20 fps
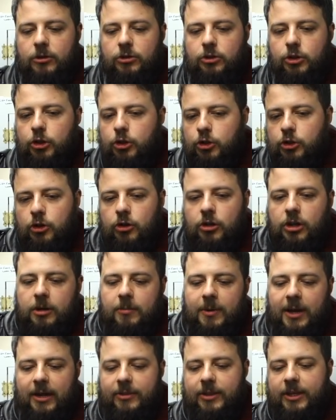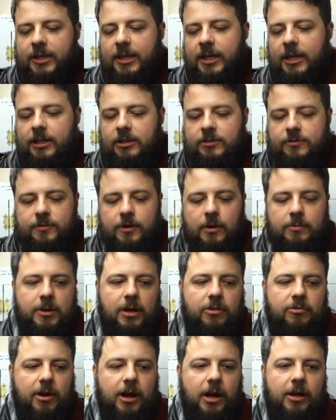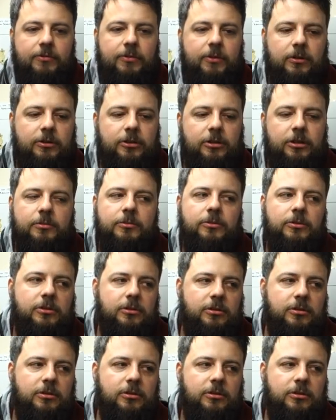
just talking about the kit from arrival to